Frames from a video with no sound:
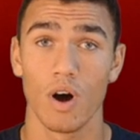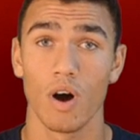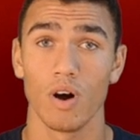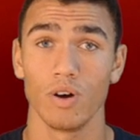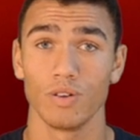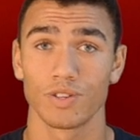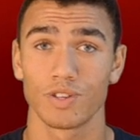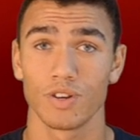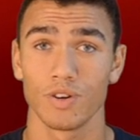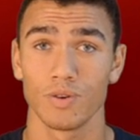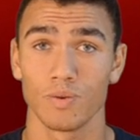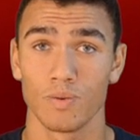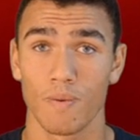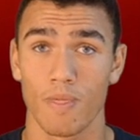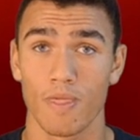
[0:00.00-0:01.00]

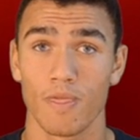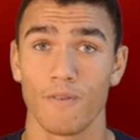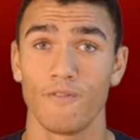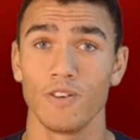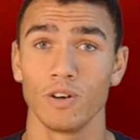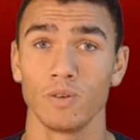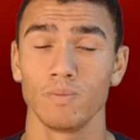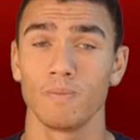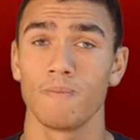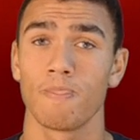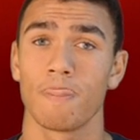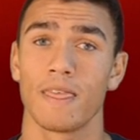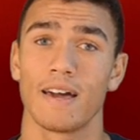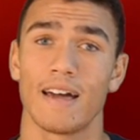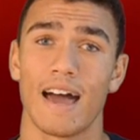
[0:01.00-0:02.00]
Also, the film
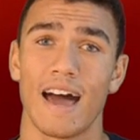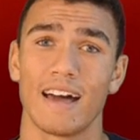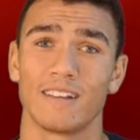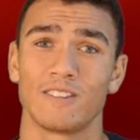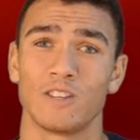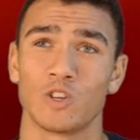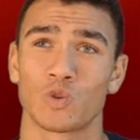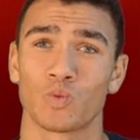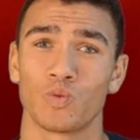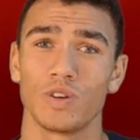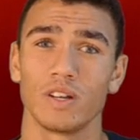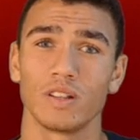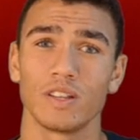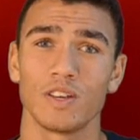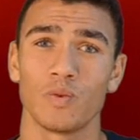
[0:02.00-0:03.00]
has this
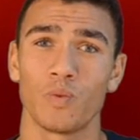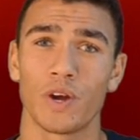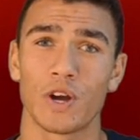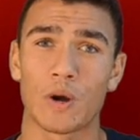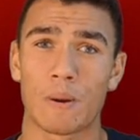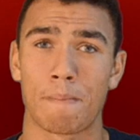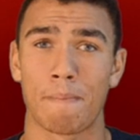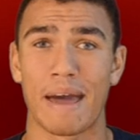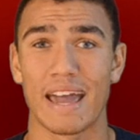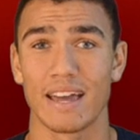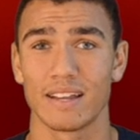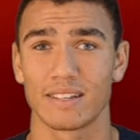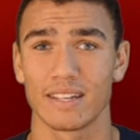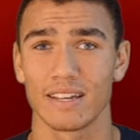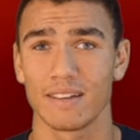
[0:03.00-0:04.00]
really weird
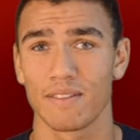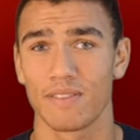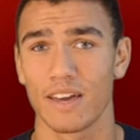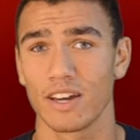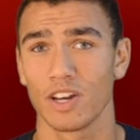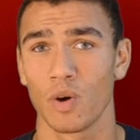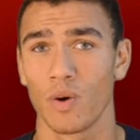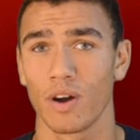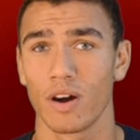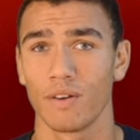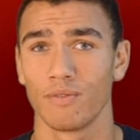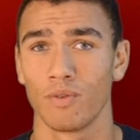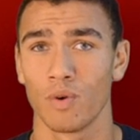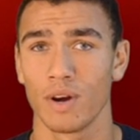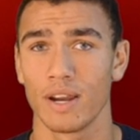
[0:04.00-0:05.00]
pacing thing going
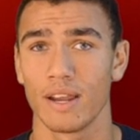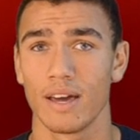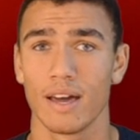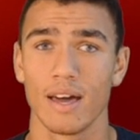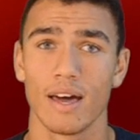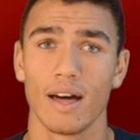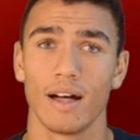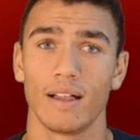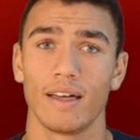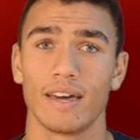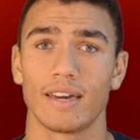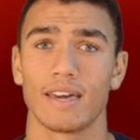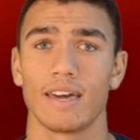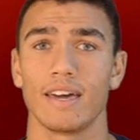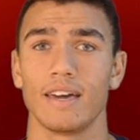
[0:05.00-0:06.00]
on for it.
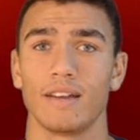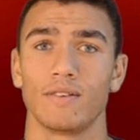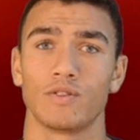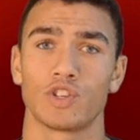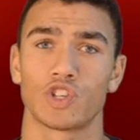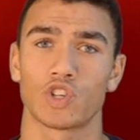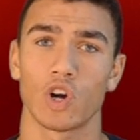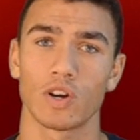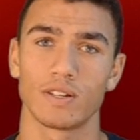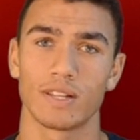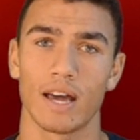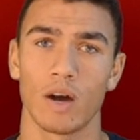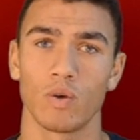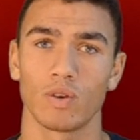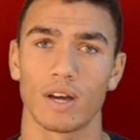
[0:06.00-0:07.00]
Like, it starts
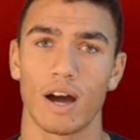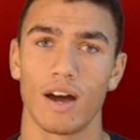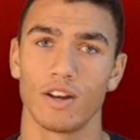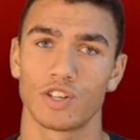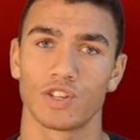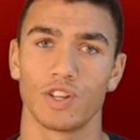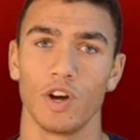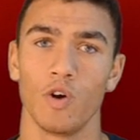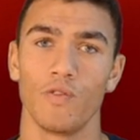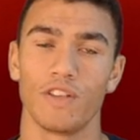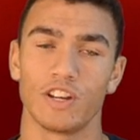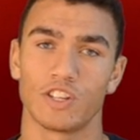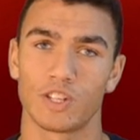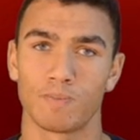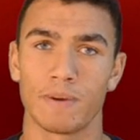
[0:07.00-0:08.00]
out kind of slow,
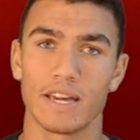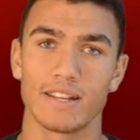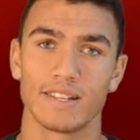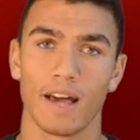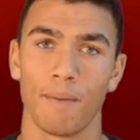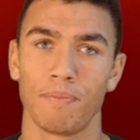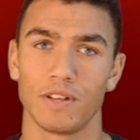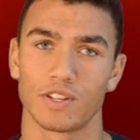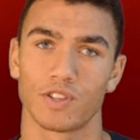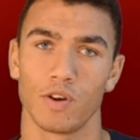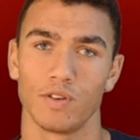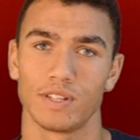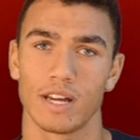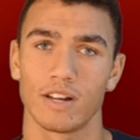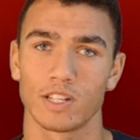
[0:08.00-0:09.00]
then it speeds up, then it
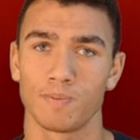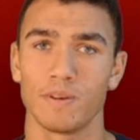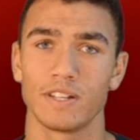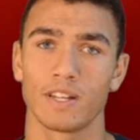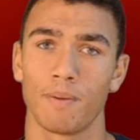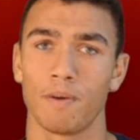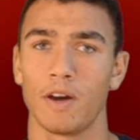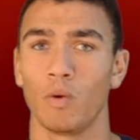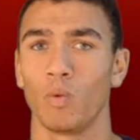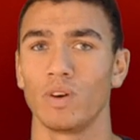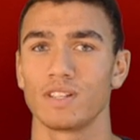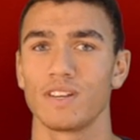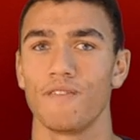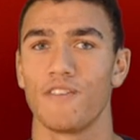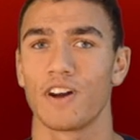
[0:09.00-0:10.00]
slows down, speeds up. It
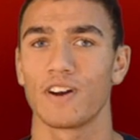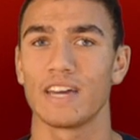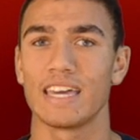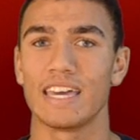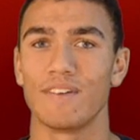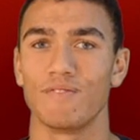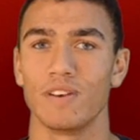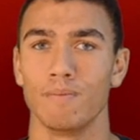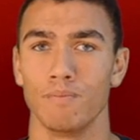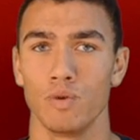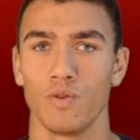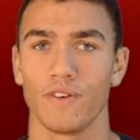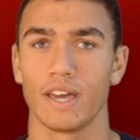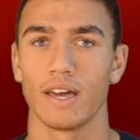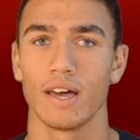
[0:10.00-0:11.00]
wasn't a very even
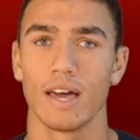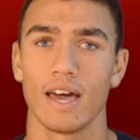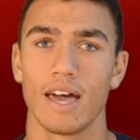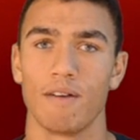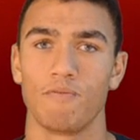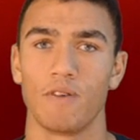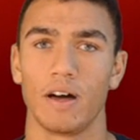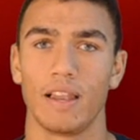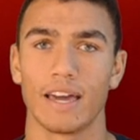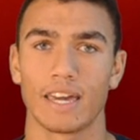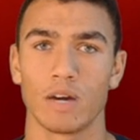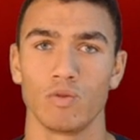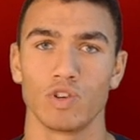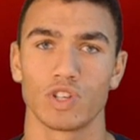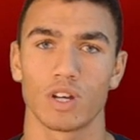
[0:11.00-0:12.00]
movie. It felt like
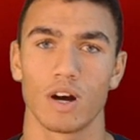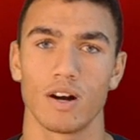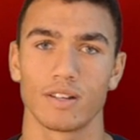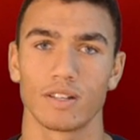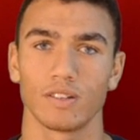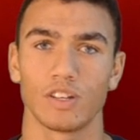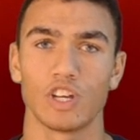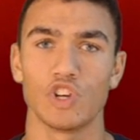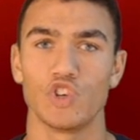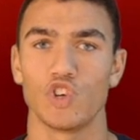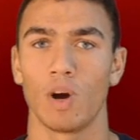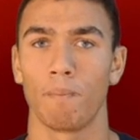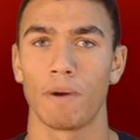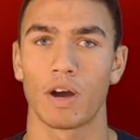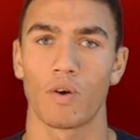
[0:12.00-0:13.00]
it was constantly
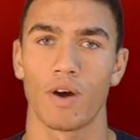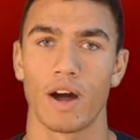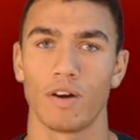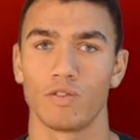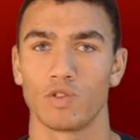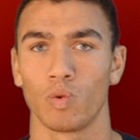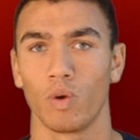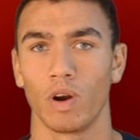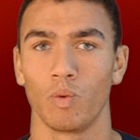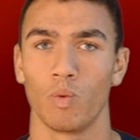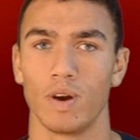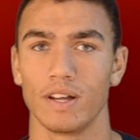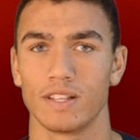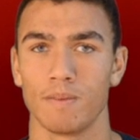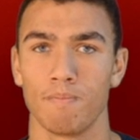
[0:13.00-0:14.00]
jumping around to what it
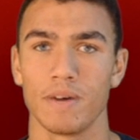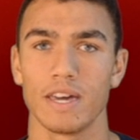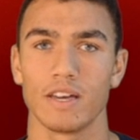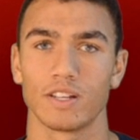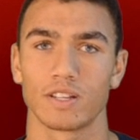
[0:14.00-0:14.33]
wanted to be.